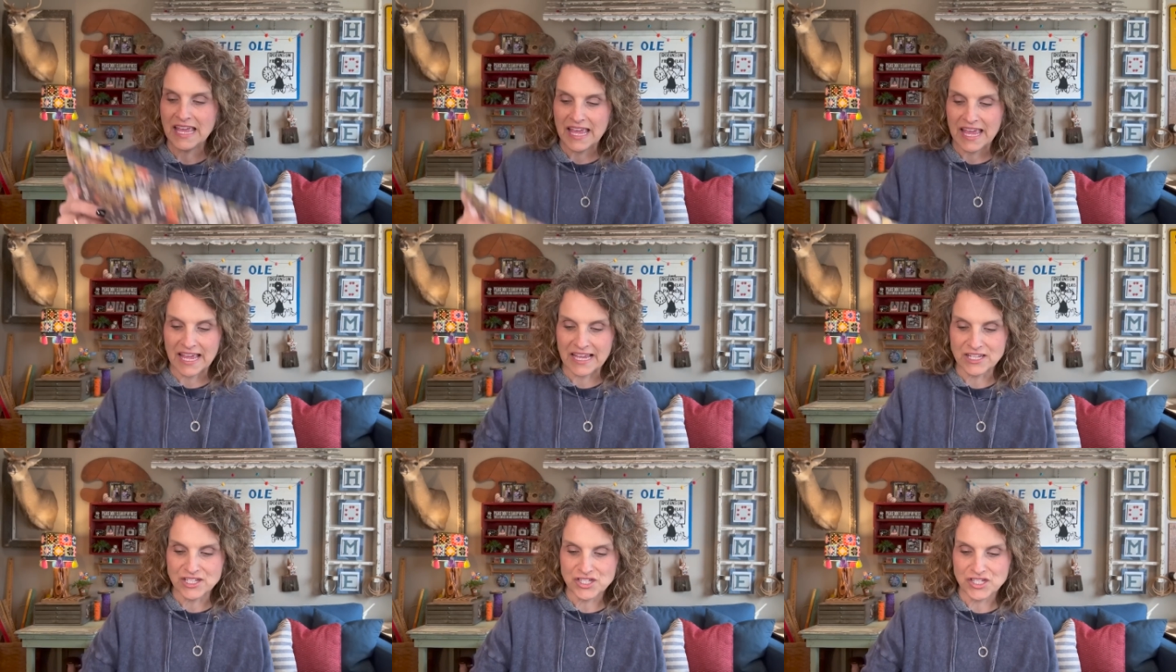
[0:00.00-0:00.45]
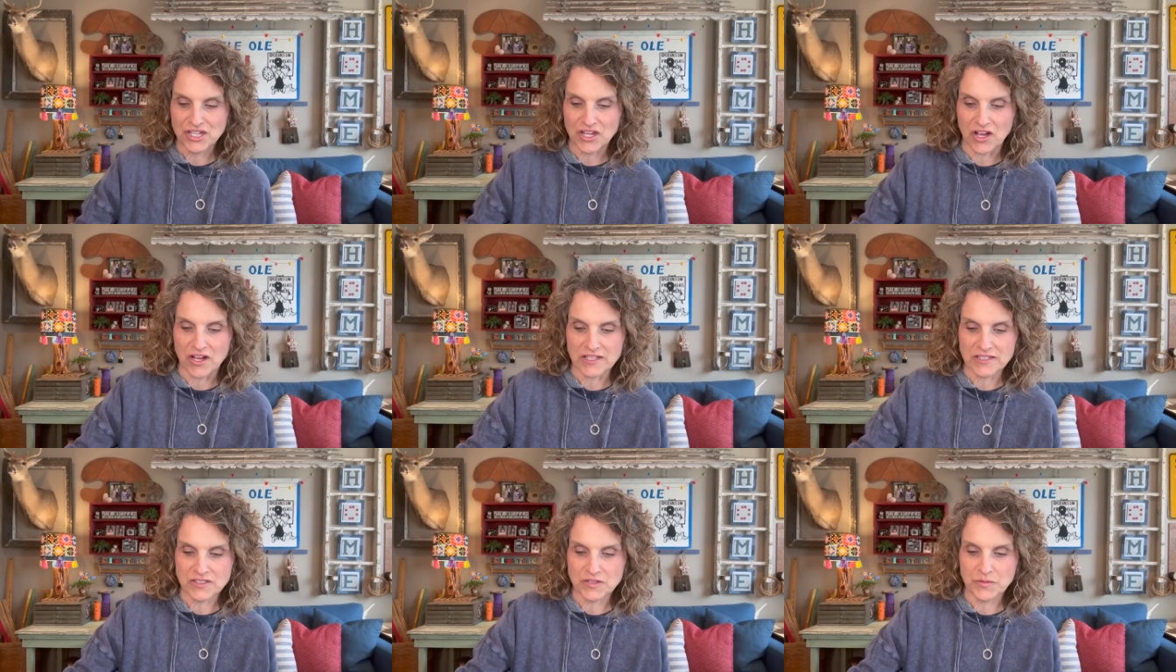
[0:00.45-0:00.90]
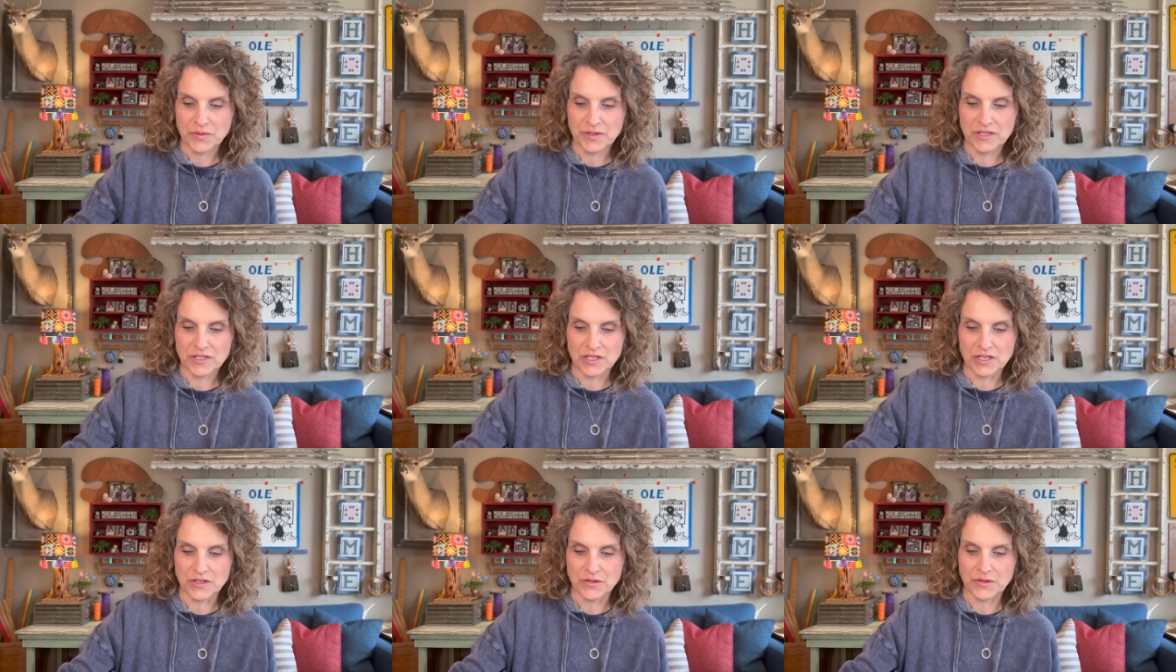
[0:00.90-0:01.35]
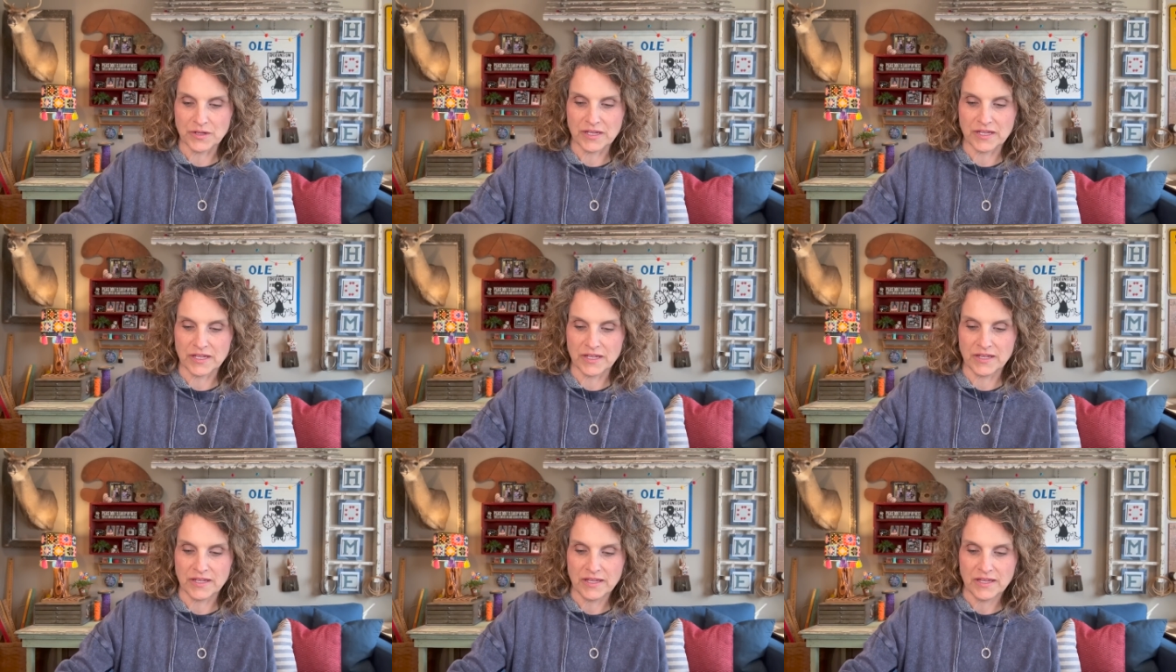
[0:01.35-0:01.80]
And she also
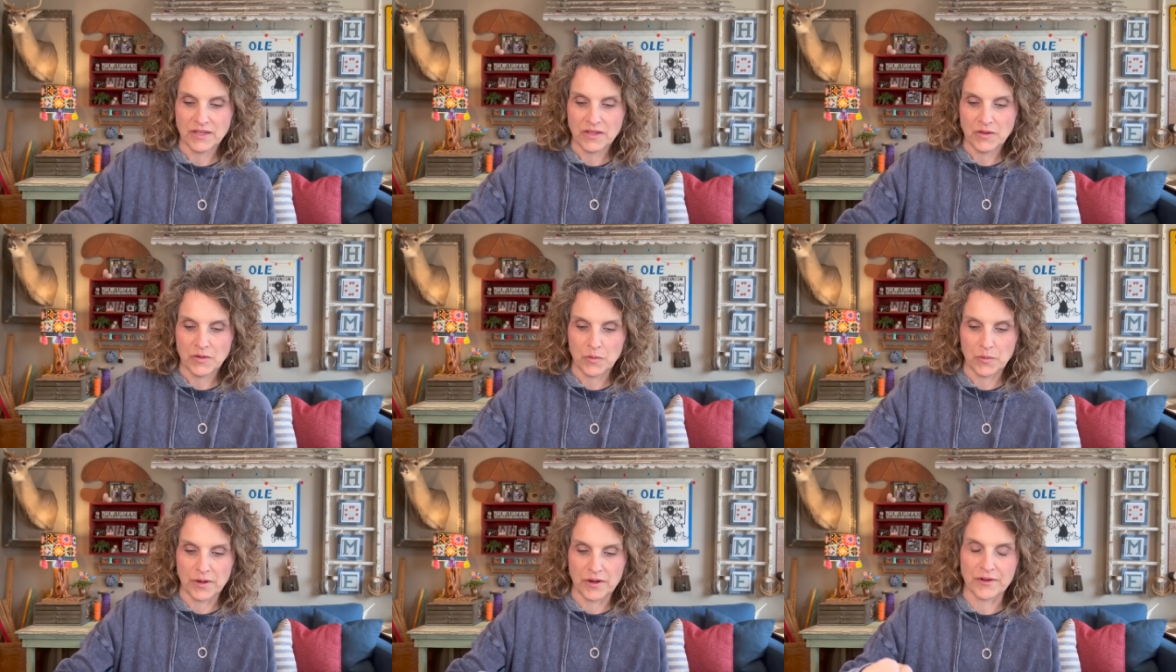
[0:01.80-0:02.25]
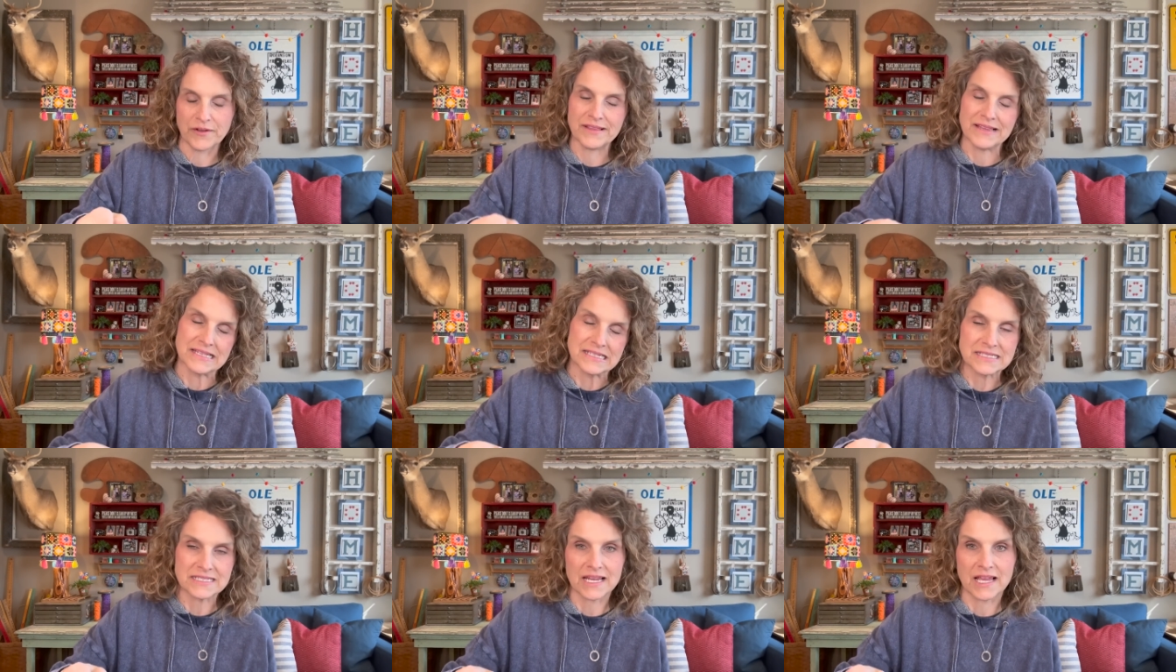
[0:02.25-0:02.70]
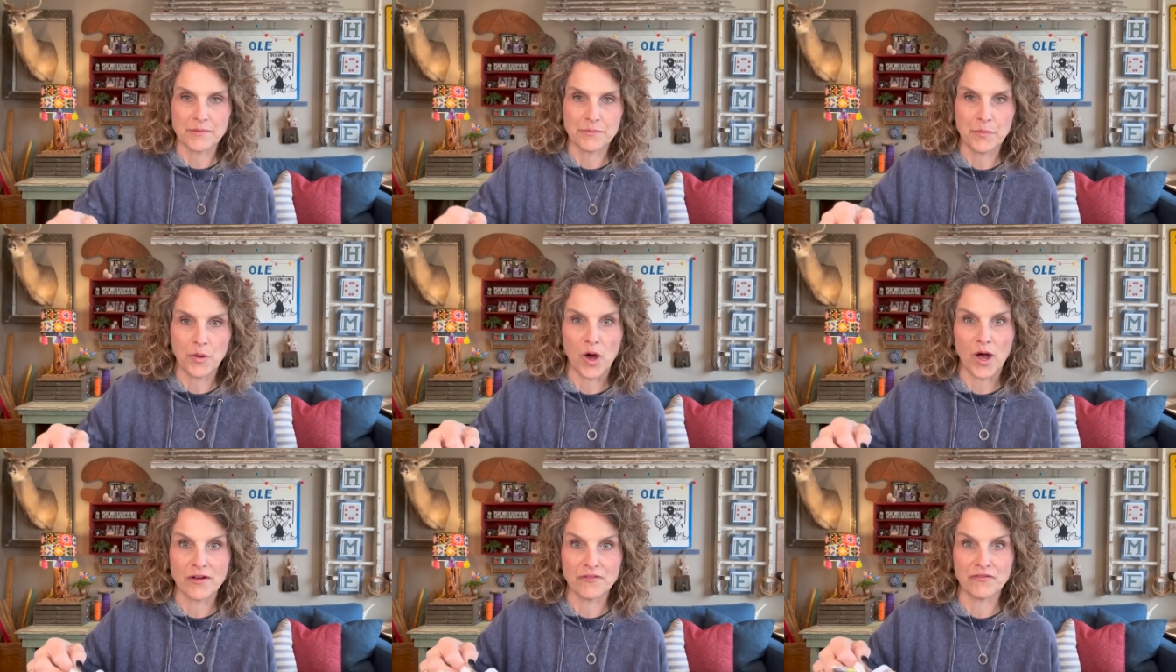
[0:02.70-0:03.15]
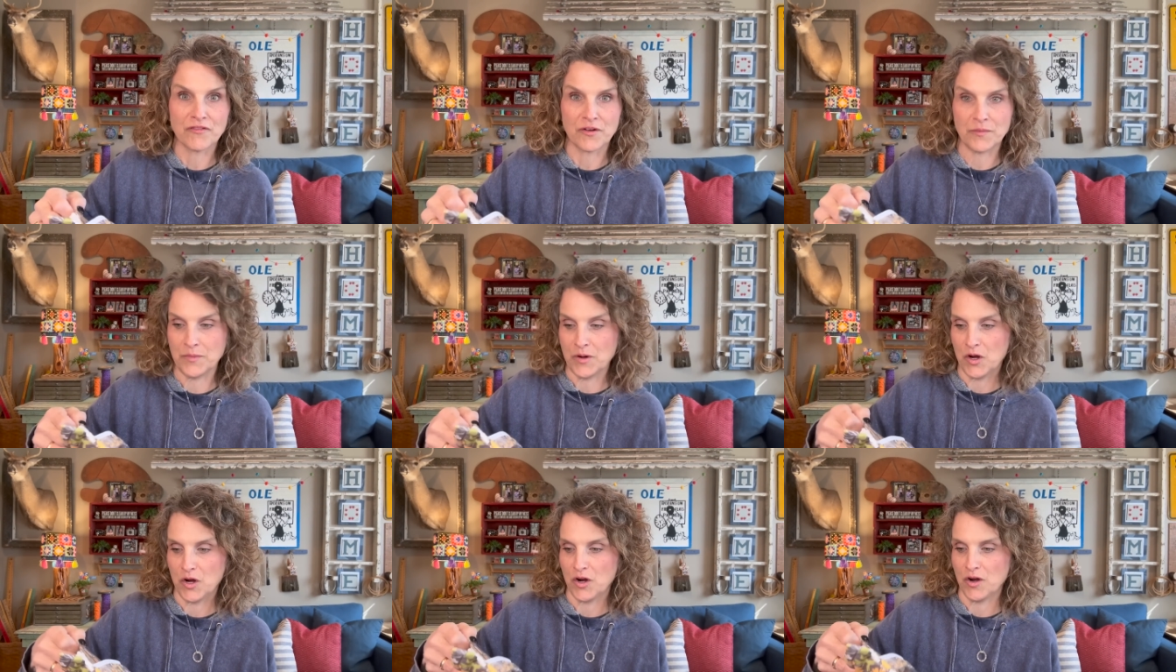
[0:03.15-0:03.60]
included, or at least I bought
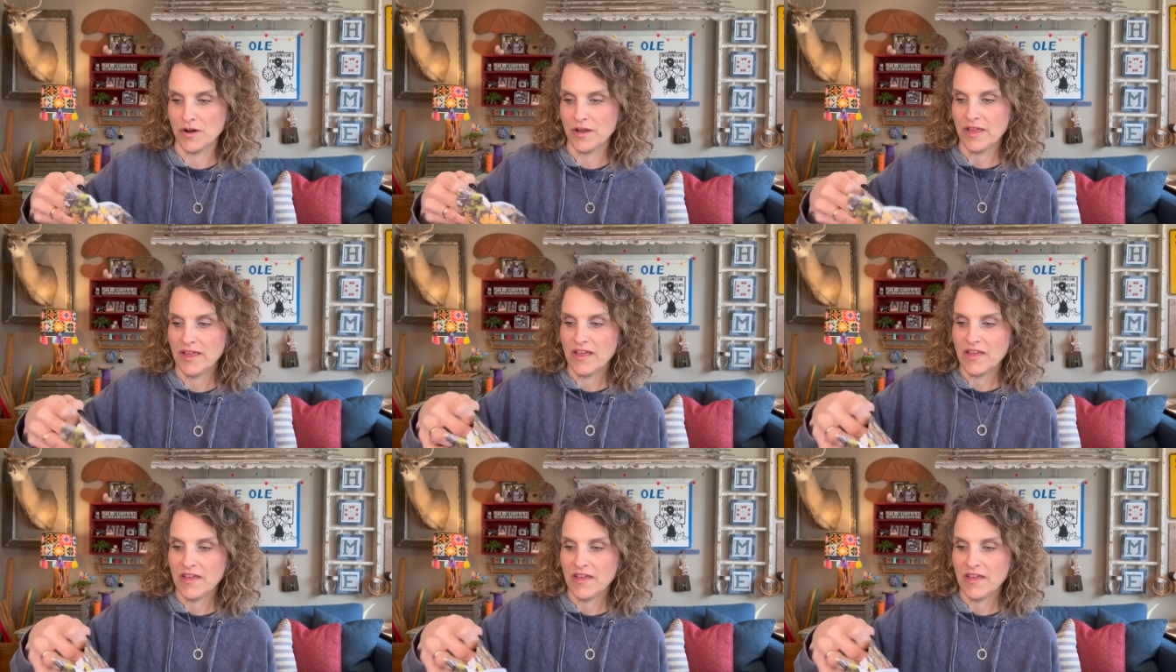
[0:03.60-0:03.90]
from her,